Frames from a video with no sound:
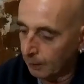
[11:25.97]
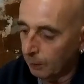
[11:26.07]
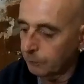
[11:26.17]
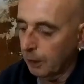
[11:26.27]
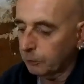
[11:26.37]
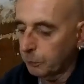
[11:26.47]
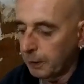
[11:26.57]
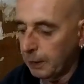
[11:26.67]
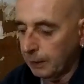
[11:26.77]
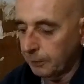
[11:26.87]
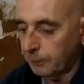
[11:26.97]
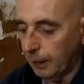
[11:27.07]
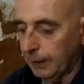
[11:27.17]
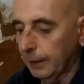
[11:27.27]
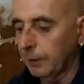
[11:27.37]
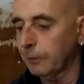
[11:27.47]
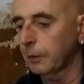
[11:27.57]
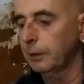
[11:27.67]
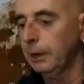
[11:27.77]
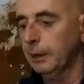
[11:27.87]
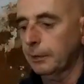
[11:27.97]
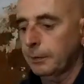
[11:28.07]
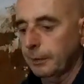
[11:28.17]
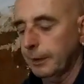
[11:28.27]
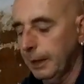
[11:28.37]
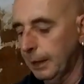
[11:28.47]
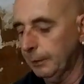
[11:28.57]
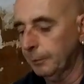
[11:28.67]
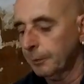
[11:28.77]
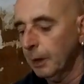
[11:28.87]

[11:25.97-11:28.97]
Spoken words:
because that's where the gun sight is, here at the end.